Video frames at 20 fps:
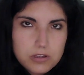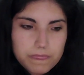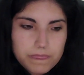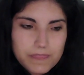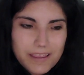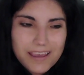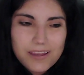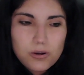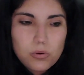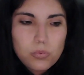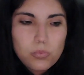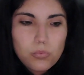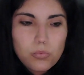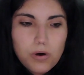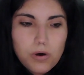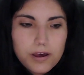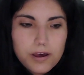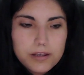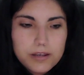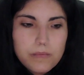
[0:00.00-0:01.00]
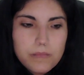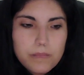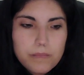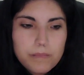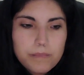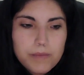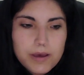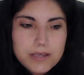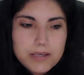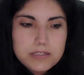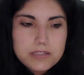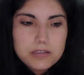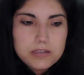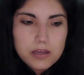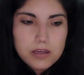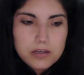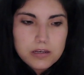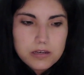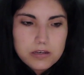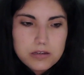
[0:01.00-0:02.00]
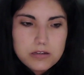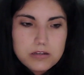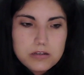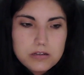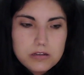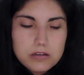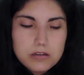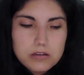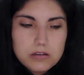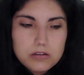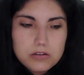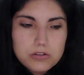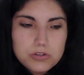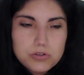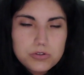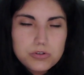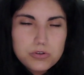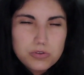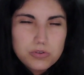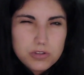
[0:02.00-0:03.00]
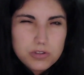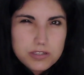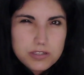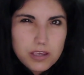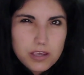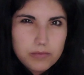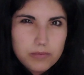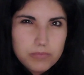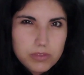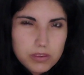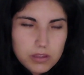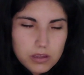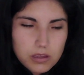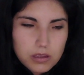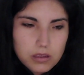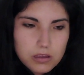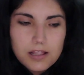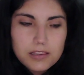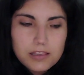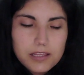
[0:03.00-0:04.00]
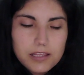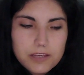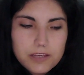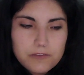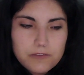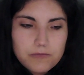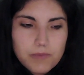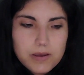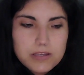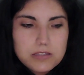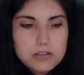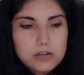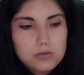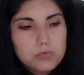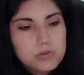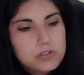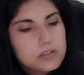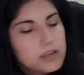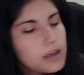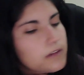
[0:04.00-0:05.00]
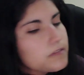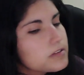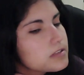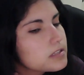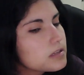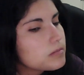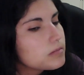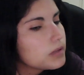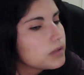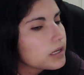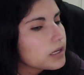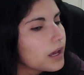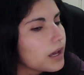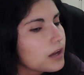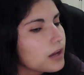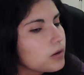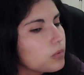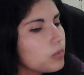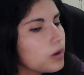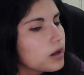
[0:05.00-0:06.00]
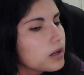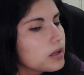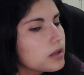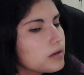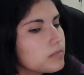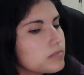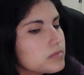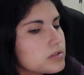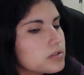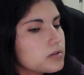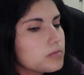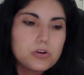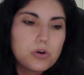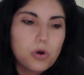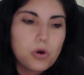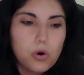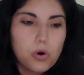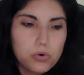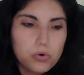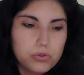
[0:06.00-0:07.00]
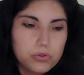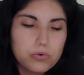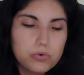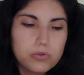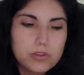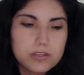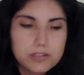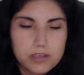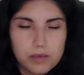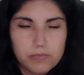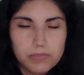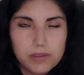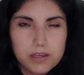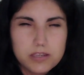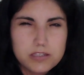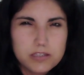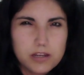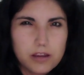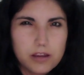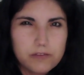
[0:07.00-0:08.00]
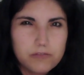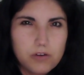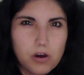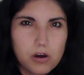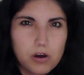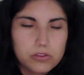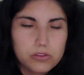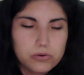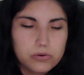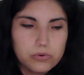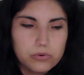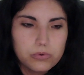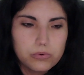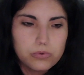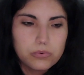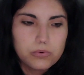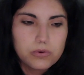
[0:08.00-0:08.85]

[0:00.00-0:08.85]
I don't want my son to do the same thing. Like, if my son was to have a sibling, I don't want him to go through the same things that I've gone through